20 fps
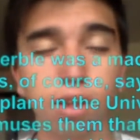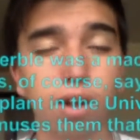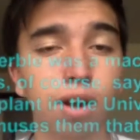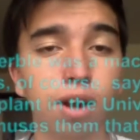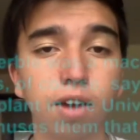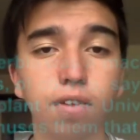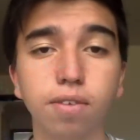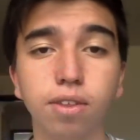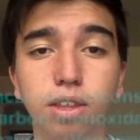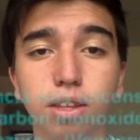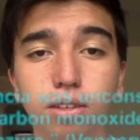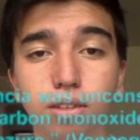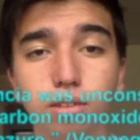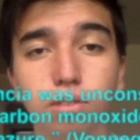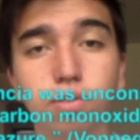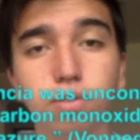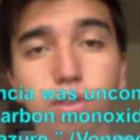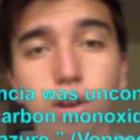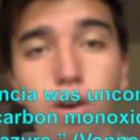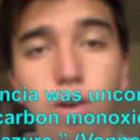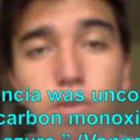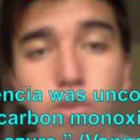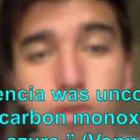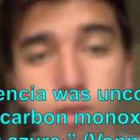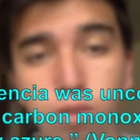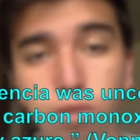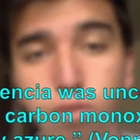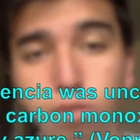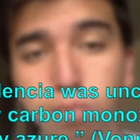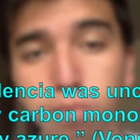an evidence of how
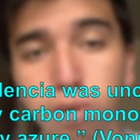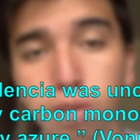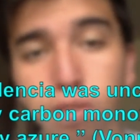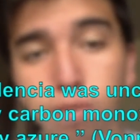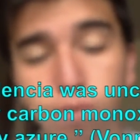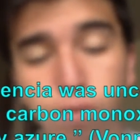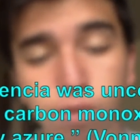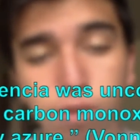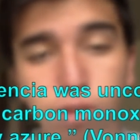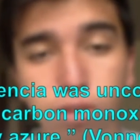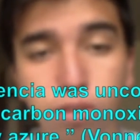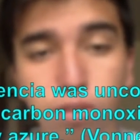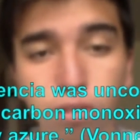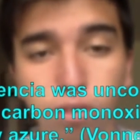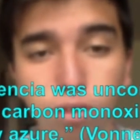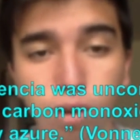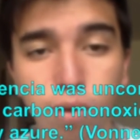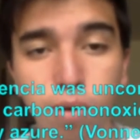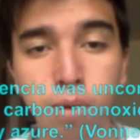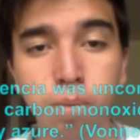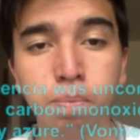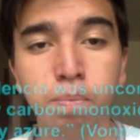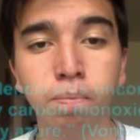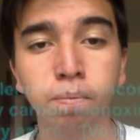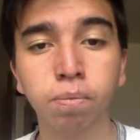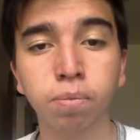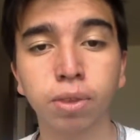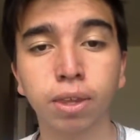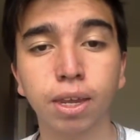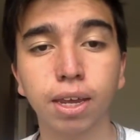he used metaphor in the story.
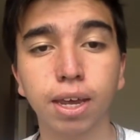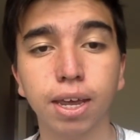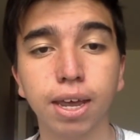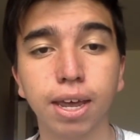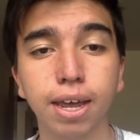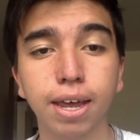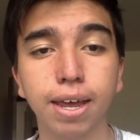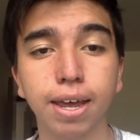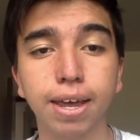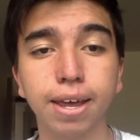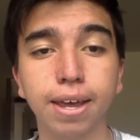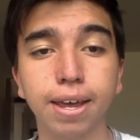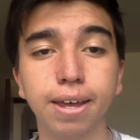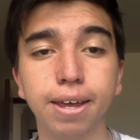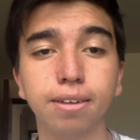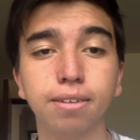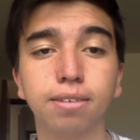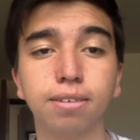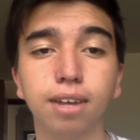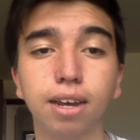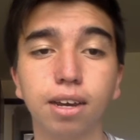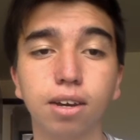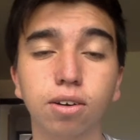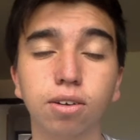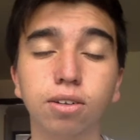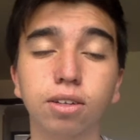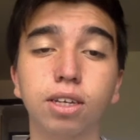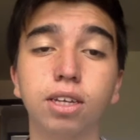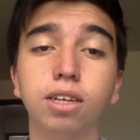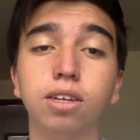
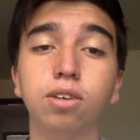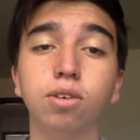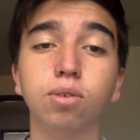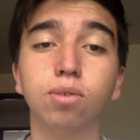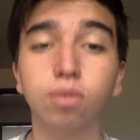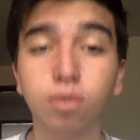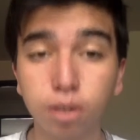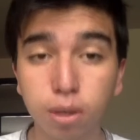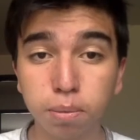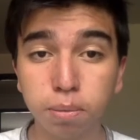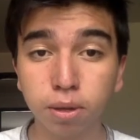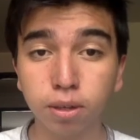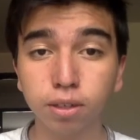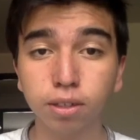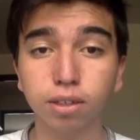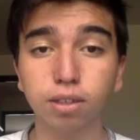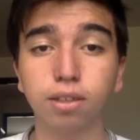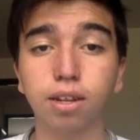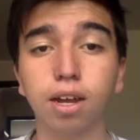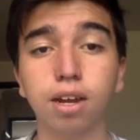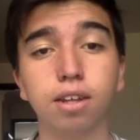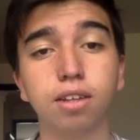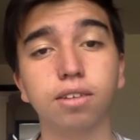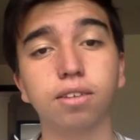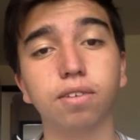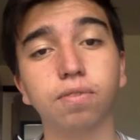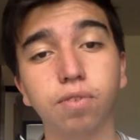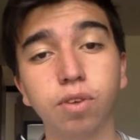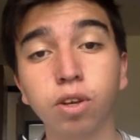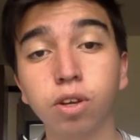Second, he used similes, that is
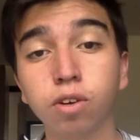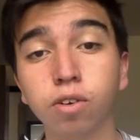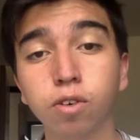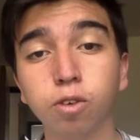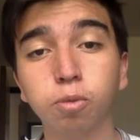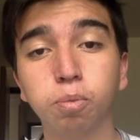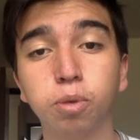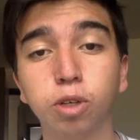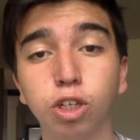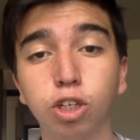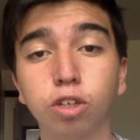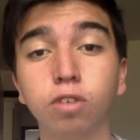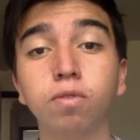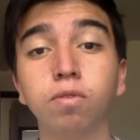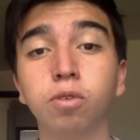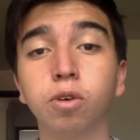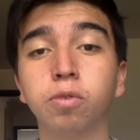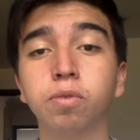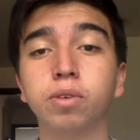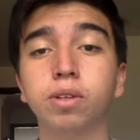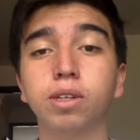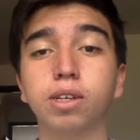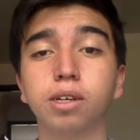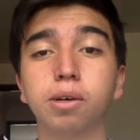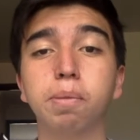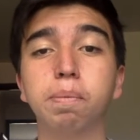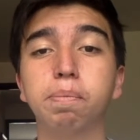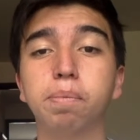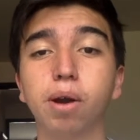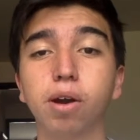a figure of speech involving the
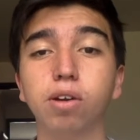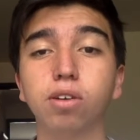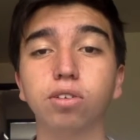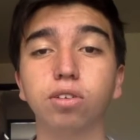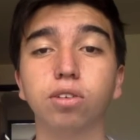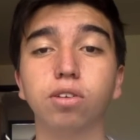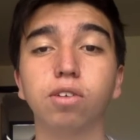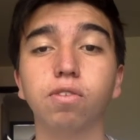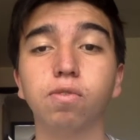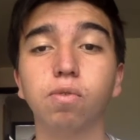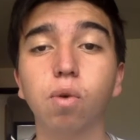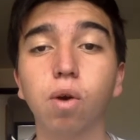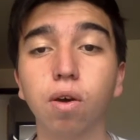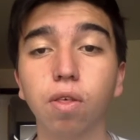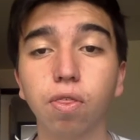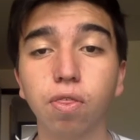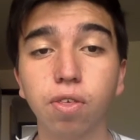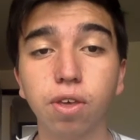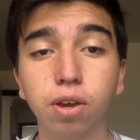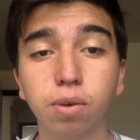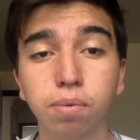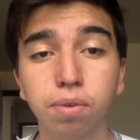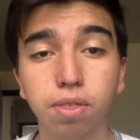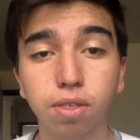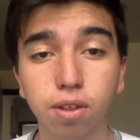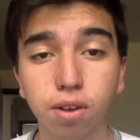comparison of one thing with